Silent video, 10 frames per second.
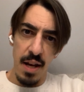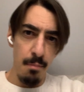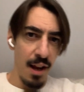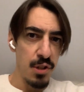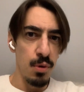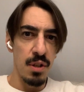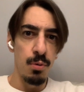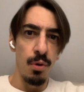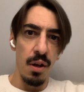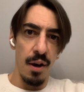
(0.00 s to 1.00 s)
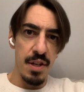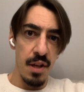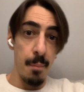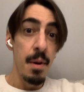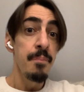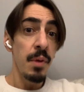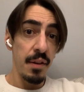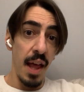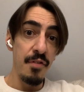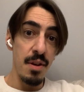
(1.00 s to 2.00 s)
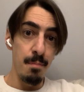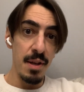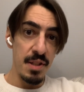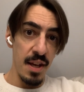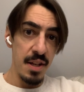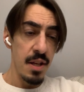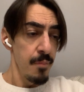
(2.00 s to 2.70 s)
Make sure they're all lined up and they've committed